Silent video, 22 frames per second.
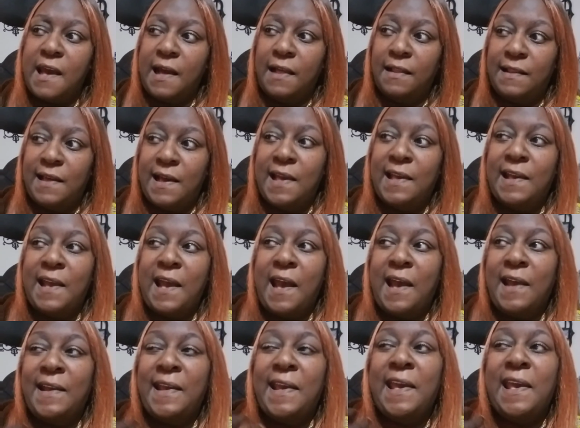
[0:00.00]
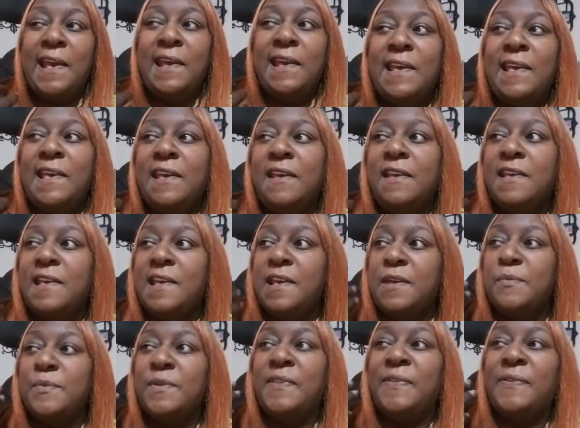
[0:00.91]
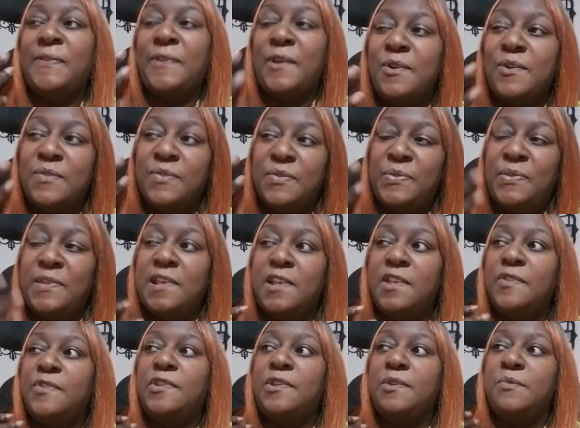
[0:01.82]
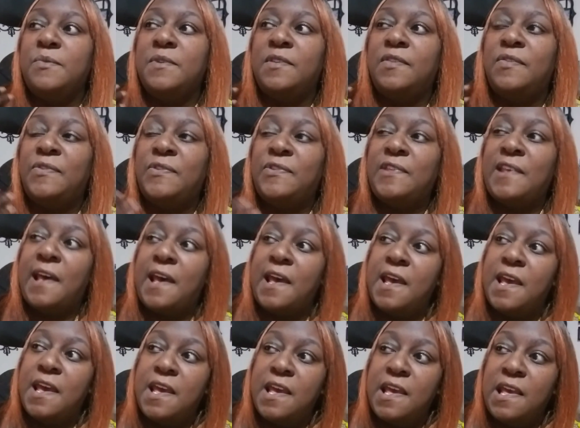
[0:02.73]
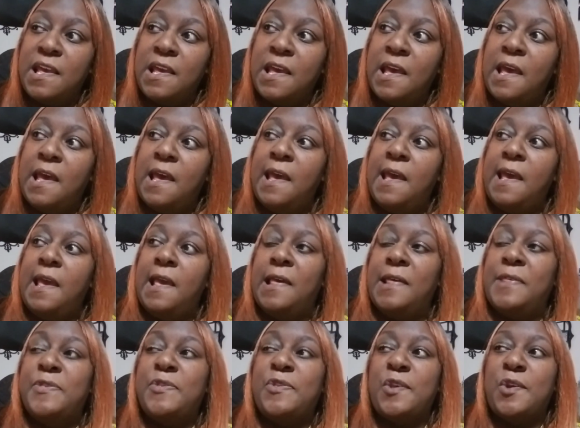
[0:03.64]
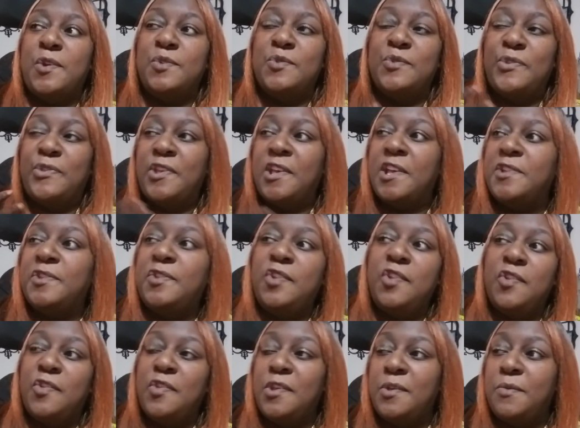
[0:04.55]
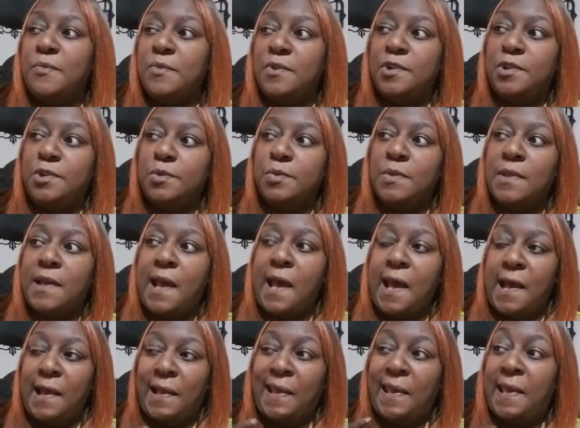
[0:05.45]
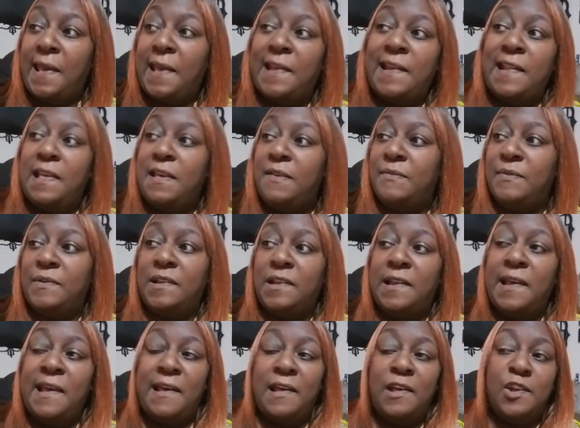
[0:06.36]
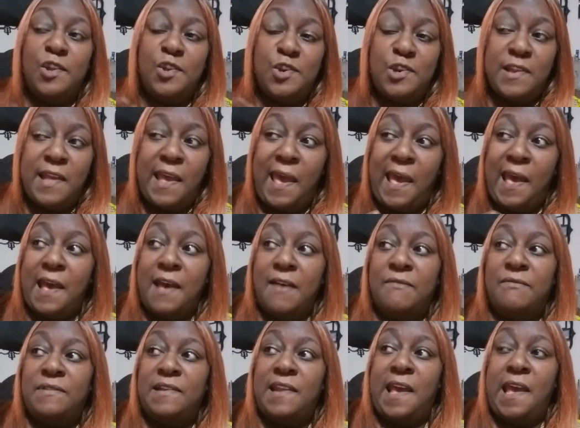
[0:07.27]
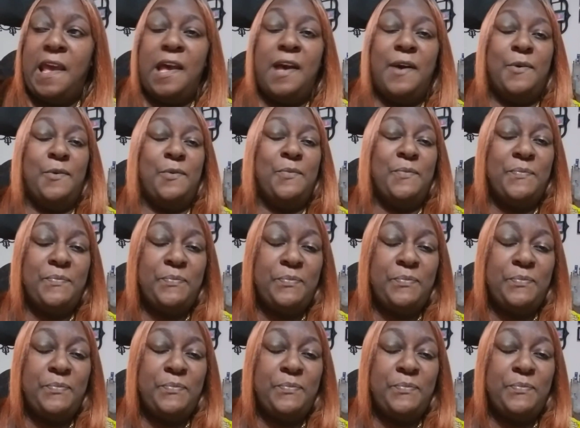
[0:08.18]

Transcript: like, I can't, it was certain things he would say and certain touches he would do that I can't even have now.